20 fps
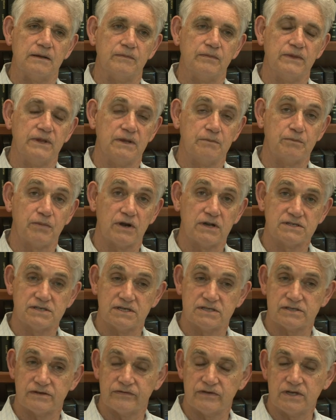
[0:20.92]
the
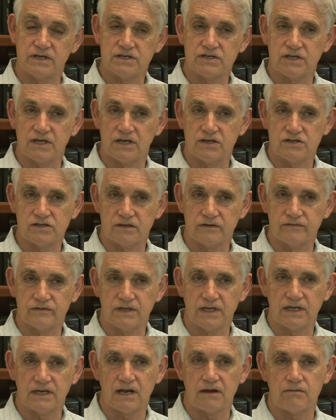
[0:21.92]
process of initiation of
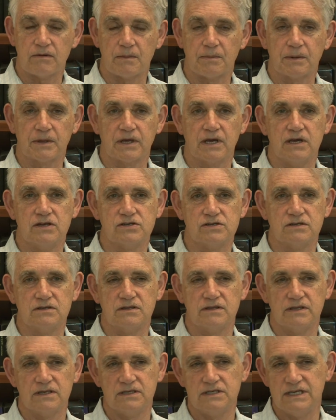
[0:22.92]
DNA
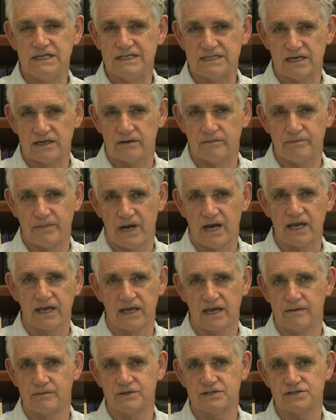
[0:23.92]
replication, the detailed
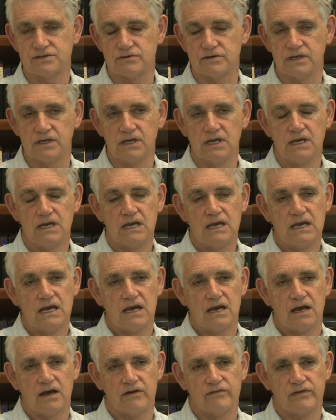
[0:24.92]
biochemistry
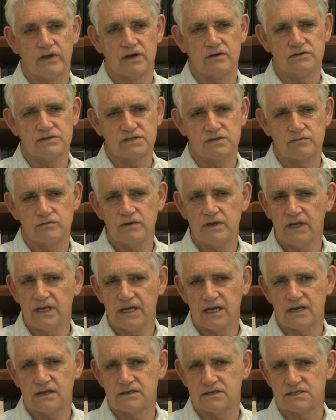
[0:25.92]
of those to
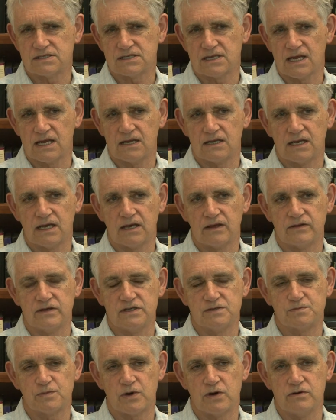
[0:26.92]
really understand how
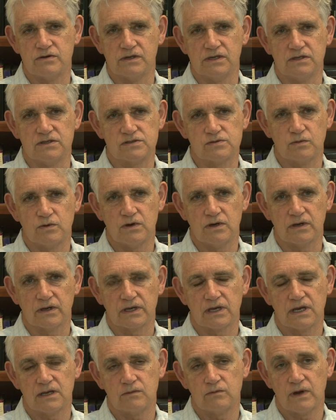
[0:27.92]
these proteins work.
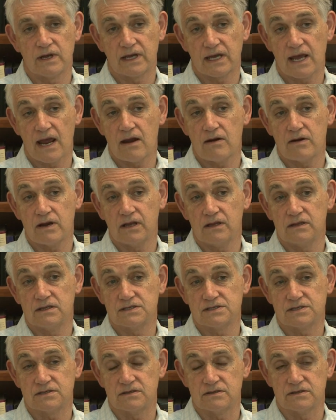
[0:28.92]
And we're carrying
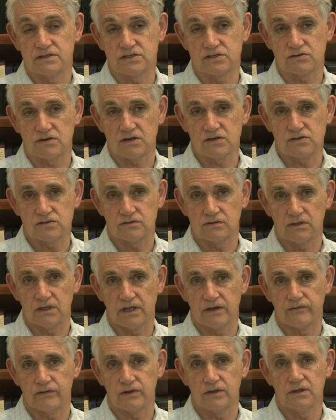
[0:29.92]
this to the structural
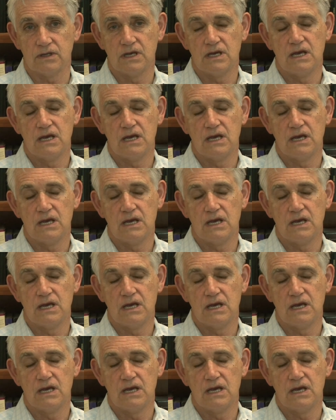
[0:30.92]
level